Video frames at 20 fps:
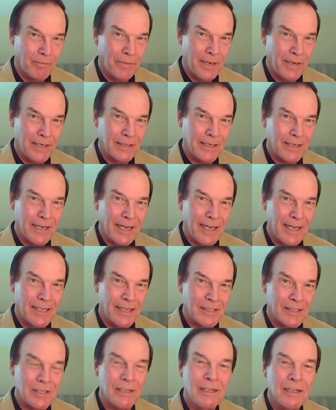
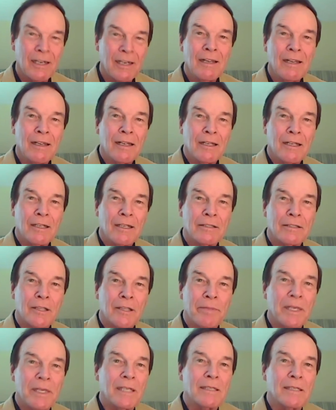podcast, The
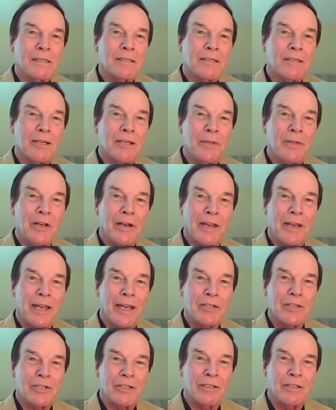Biz
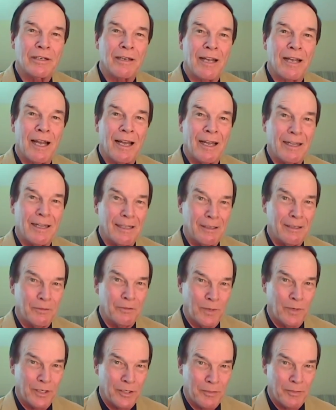Communication Guy,
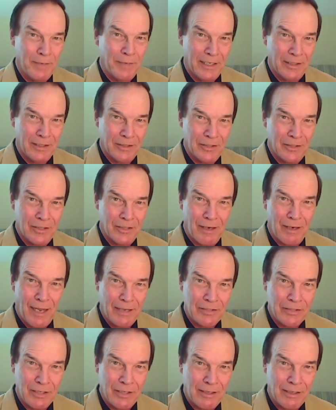which means
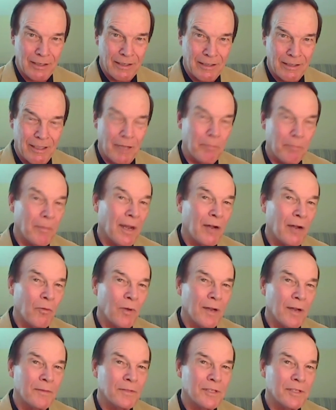logically that my
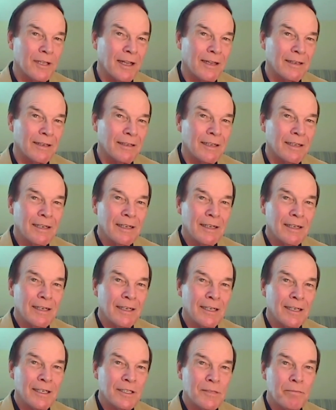website
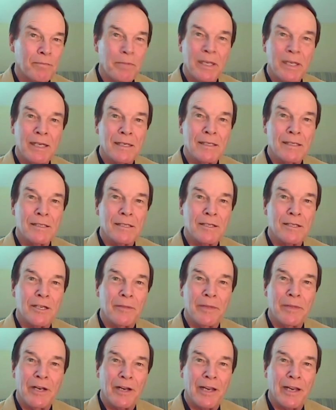is
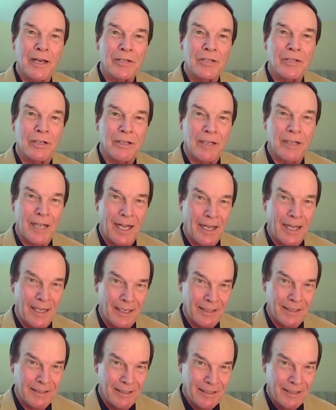
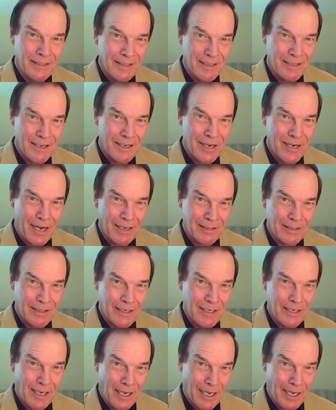
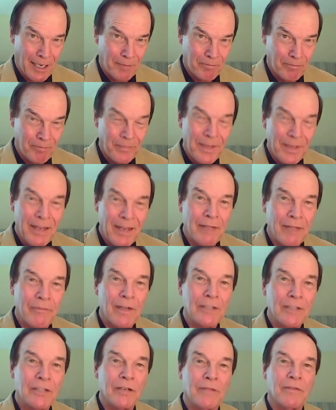bizcommunicationguy.com.
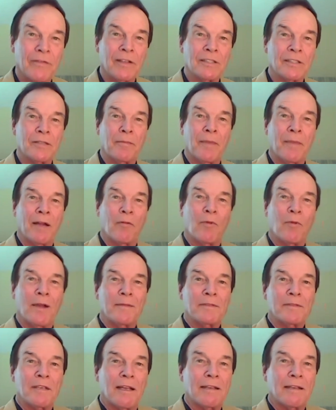Invite you to visit my
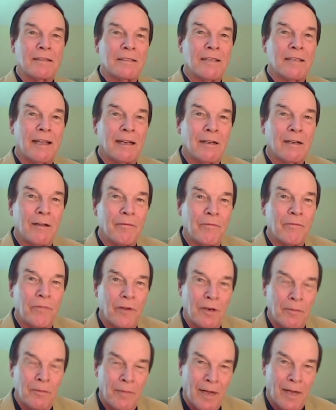website, sign up
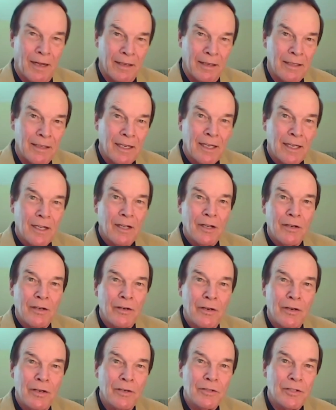for my
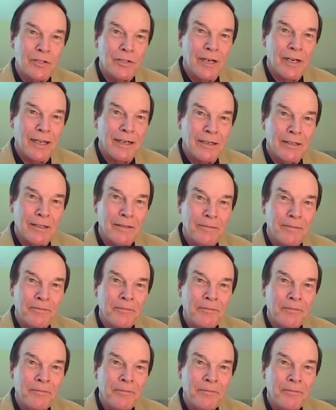newsletter,